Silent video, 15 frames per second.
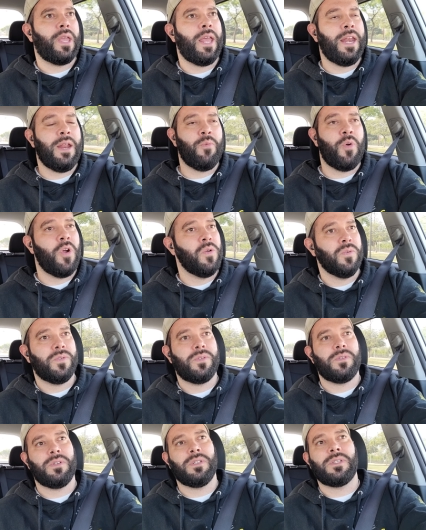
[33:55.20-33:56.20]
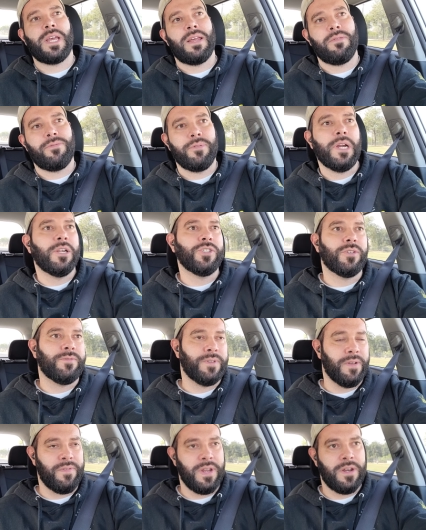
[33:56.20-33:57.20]
and it rose. It's at
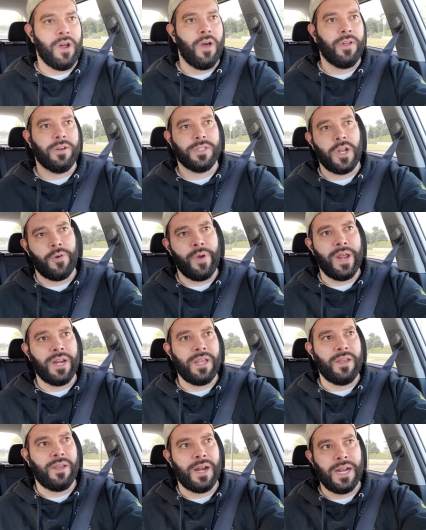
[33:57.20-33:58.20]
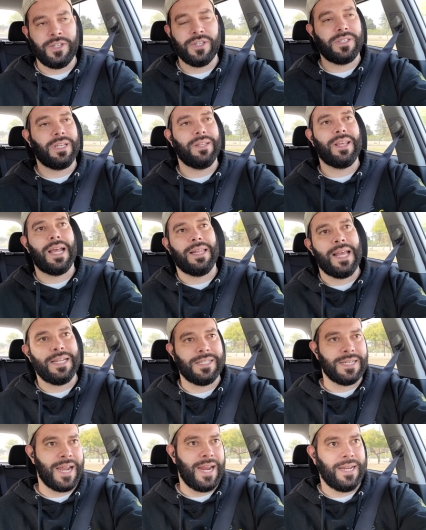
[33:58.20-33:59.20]
$350 already, and I just did that
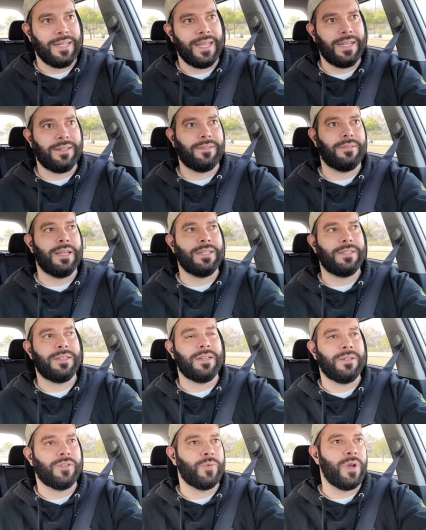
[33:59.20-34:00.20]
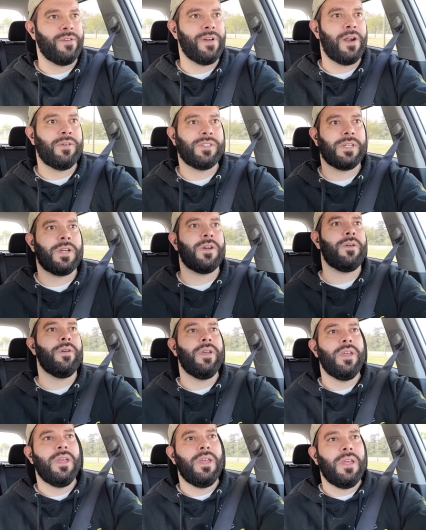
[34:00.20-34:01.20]
last night, like less than 12 hours ago.
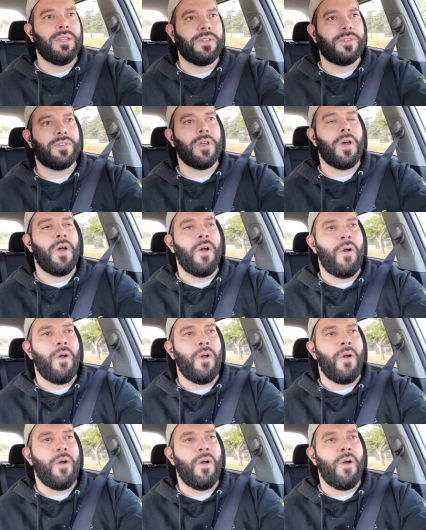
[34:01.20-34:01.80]
So